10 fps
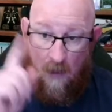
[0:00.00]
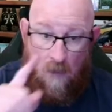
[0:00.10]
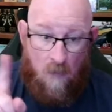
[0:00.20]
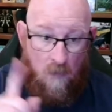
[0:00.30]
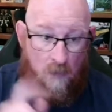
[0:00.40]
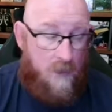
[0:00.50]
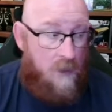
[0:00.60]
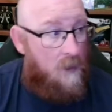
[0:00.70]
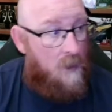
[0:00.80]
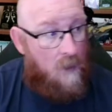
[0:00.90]
a colon.
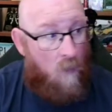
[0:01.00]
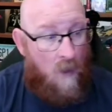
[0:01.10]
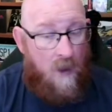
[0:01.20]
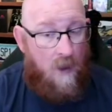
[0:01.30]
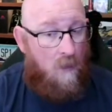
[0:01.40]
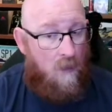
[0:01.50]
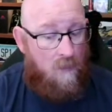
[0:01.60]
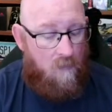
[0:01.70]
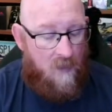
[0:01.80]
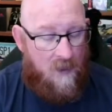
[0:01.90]
Why a
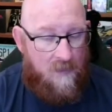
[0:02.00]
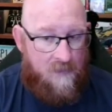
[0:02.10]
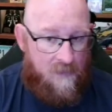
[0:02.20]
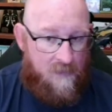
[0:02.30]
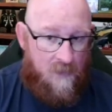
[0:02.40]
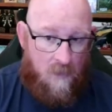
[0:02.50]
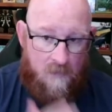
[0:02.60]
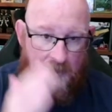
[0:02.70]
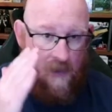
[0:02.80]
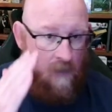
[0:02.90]
colon? Because there's
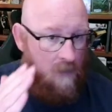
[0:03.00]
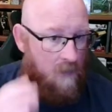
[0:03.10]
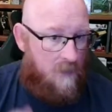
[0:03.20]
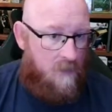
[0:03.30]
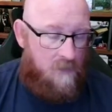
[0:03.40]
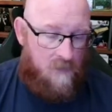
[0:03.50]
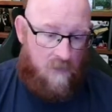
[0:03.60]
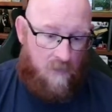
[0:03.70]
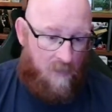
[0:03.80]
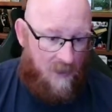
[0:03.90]
always a colon,
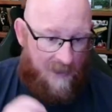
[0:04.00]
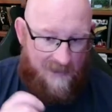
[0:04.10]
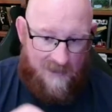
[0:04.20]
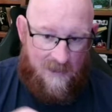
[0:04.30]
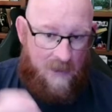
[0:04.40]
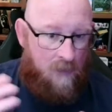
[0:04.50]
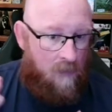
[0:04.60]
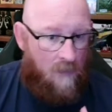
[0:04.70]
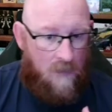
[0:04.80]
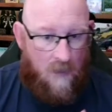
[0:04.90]
so it'll be like C
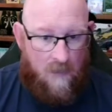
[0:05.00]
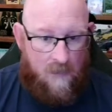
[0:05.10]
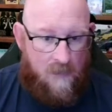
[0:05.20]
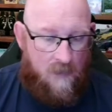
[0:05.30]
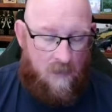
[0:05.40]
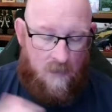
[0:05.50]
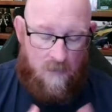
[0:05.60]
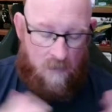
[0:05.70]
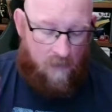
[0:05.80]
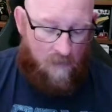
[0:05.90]
colon dollars, uh,
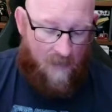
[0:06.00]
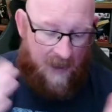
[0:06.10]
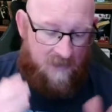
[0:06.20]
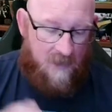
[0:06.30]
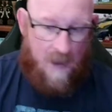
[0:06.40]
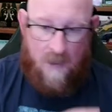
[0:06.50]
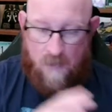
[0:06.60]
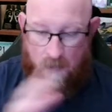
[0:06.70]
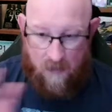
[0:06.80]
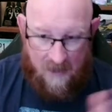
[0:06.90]
you know, or
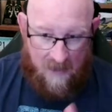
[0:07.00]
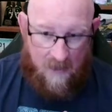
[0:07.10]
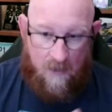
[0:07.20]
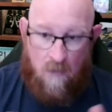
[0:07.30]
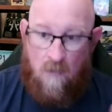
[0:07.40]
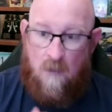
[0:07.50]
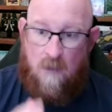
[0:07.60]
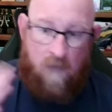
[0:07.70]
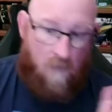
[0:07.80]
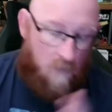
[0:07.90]
backslash, or D
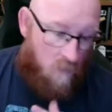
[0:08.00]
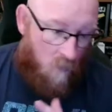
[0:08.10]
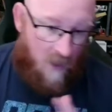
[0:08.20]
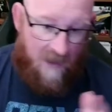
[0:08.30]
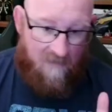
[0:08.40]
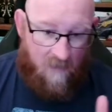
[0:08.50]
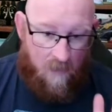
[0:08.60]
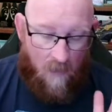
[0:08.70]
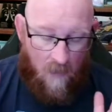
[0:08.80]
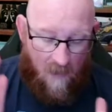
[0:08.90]
colon, or
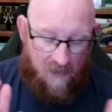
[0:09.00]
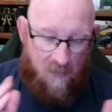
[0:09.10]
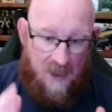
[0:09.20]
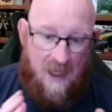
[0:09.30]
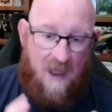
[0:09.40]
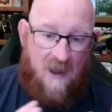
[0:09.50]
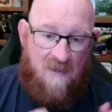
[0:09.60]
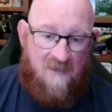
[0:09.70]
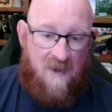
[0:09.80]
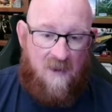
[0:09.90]
whatever. The beginning
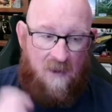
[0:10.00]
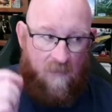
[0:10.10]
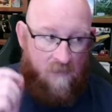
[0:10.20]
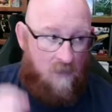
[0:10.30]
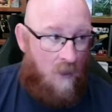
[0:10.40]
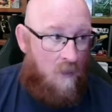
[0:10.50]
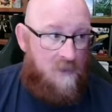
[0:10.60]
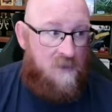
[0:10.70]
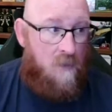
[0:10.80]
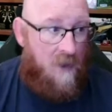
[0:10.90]
of it, it was
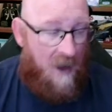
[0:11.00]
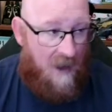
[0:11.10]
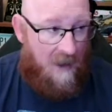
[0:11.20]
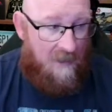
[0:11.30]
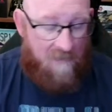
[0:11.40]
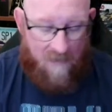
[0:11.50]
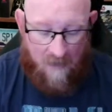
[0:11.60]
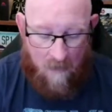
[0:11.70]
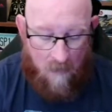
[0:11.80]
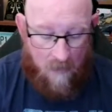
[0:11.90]
always going to have
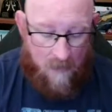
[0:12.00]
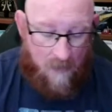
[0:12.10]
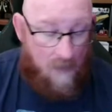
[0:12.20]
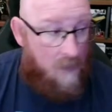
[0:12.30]
a colon.